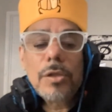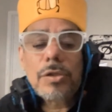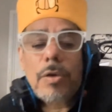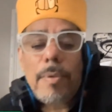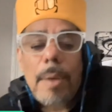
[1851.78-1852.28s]

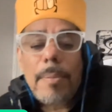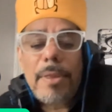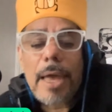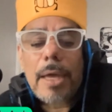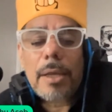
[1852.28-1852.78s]
So
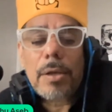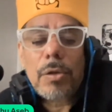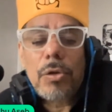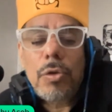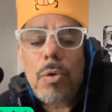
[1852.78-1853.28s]
remember that
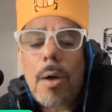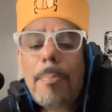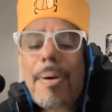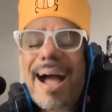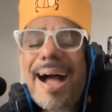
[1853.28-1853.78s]
you
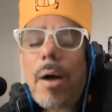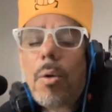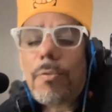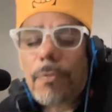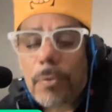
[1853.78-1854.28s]
are
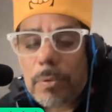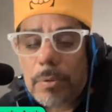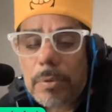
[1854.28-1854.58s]
powerful.